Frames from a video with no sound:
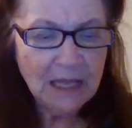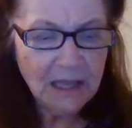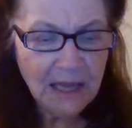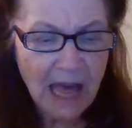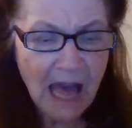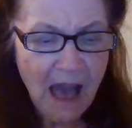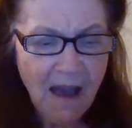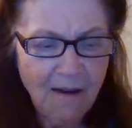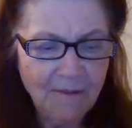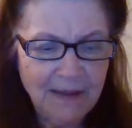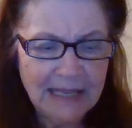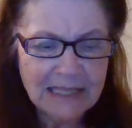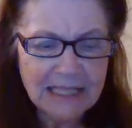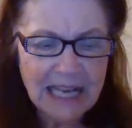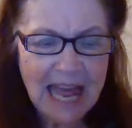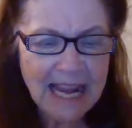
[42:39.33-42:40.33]
Love
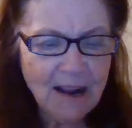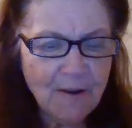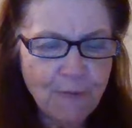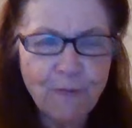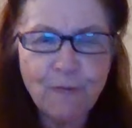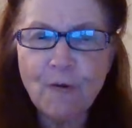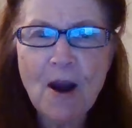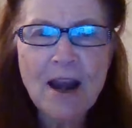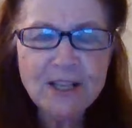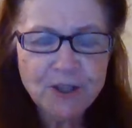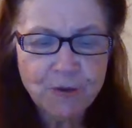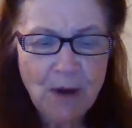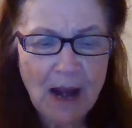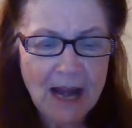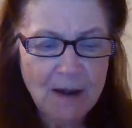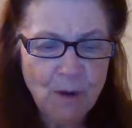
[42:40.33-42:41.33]
is like a freight
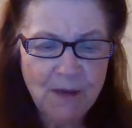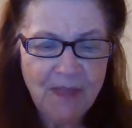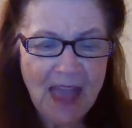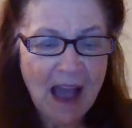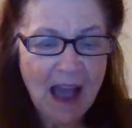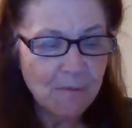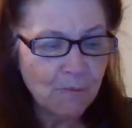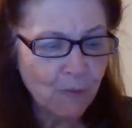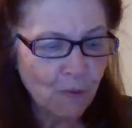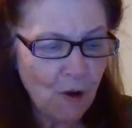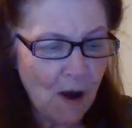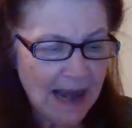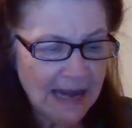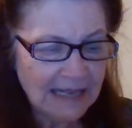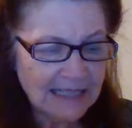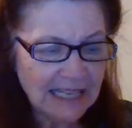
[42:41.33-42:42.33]
train without
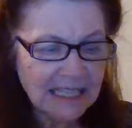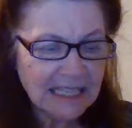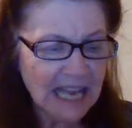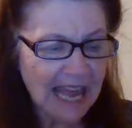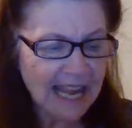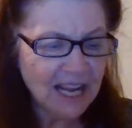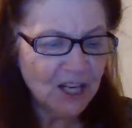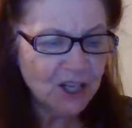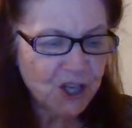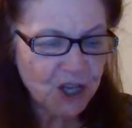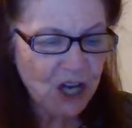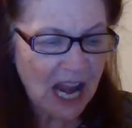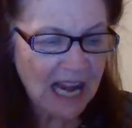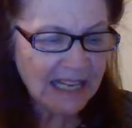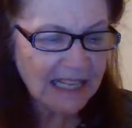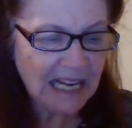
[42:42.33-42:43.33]
brakes. It's like a
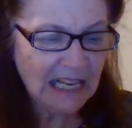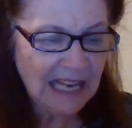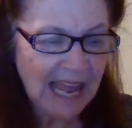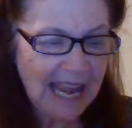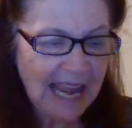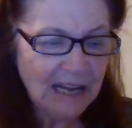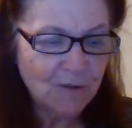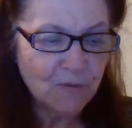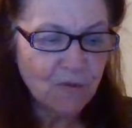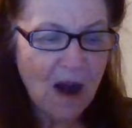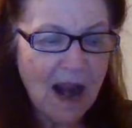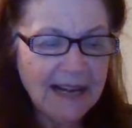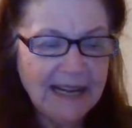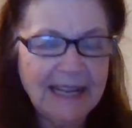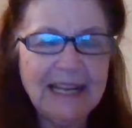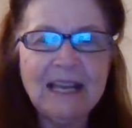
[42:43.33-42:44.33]
jet plane,
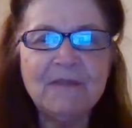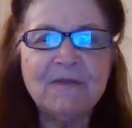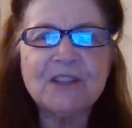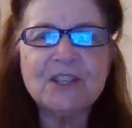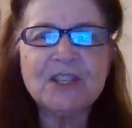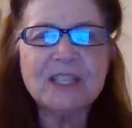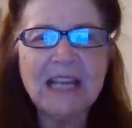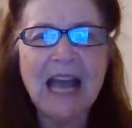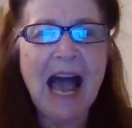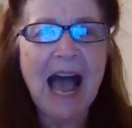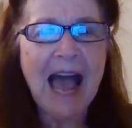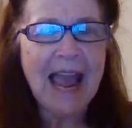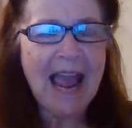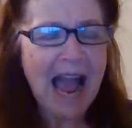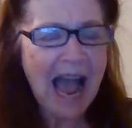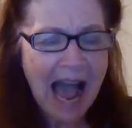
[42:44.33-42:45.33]
writing in the
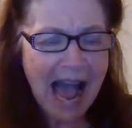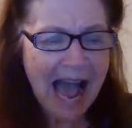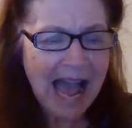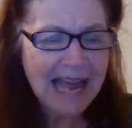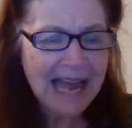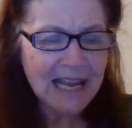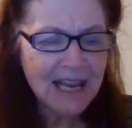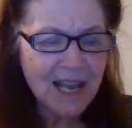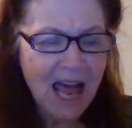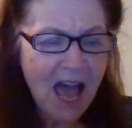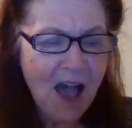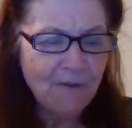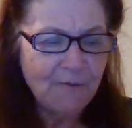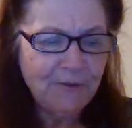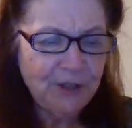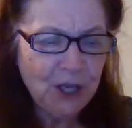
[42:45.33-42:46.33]
sky, I
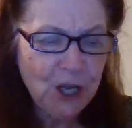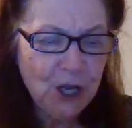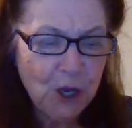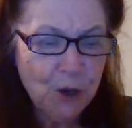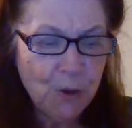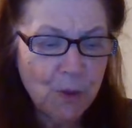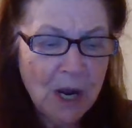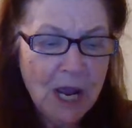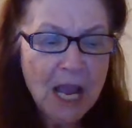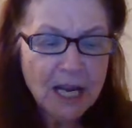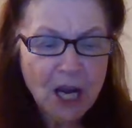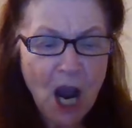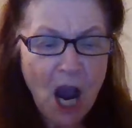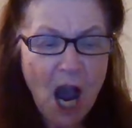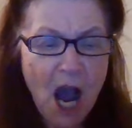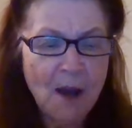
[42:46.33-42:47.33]
love you.
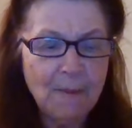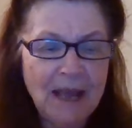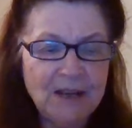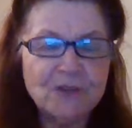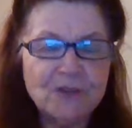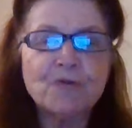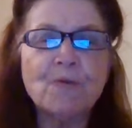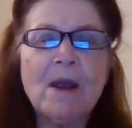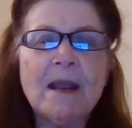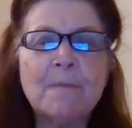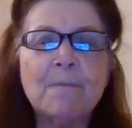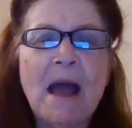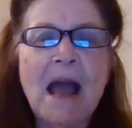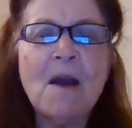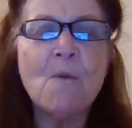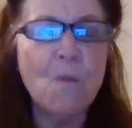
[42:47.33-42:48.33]
Come and drink
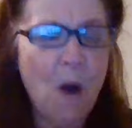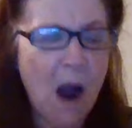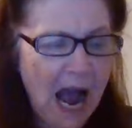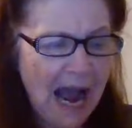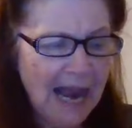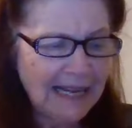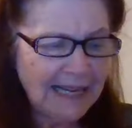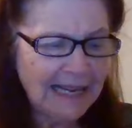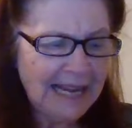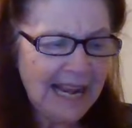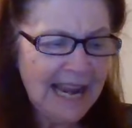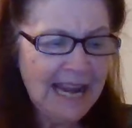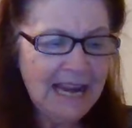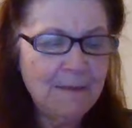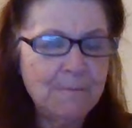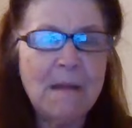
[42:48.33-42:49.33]
my wine and
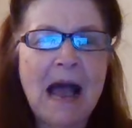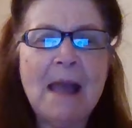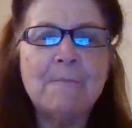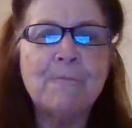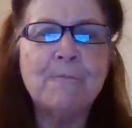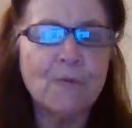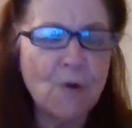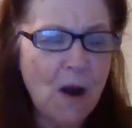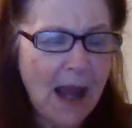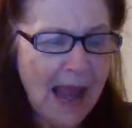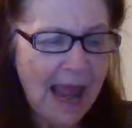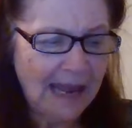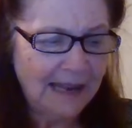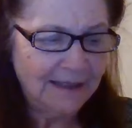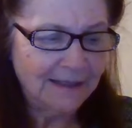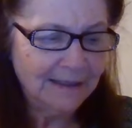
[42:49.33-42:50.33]
eat my
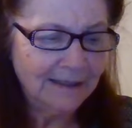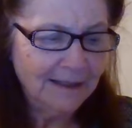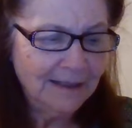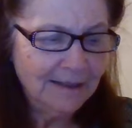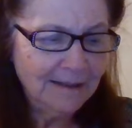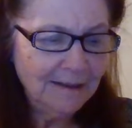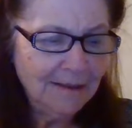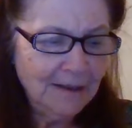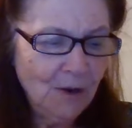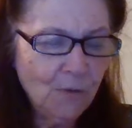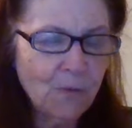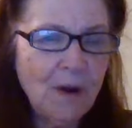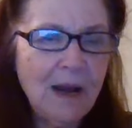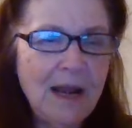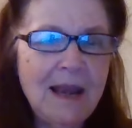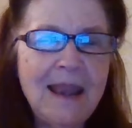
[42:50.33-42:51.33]
bread.
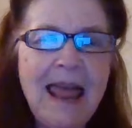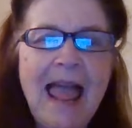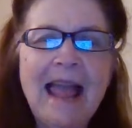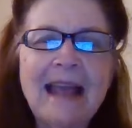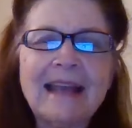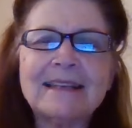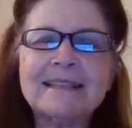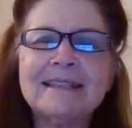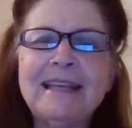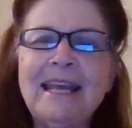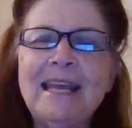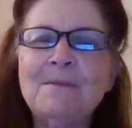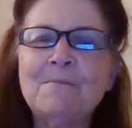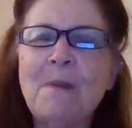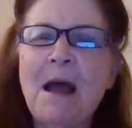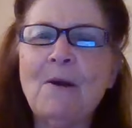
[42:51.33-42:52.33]
Relax
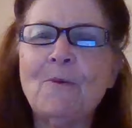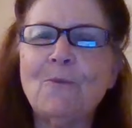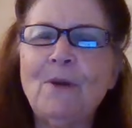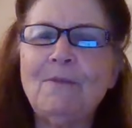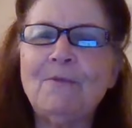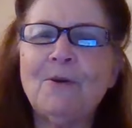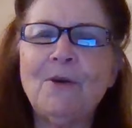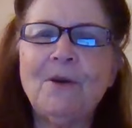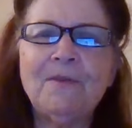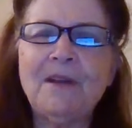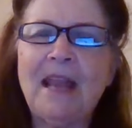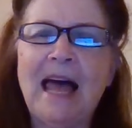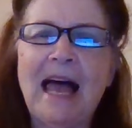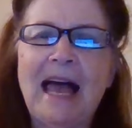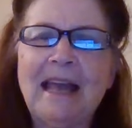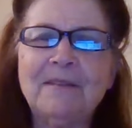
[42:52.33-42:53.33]
in my river of
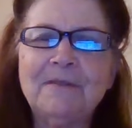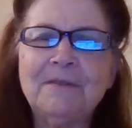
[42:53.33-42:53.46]
life.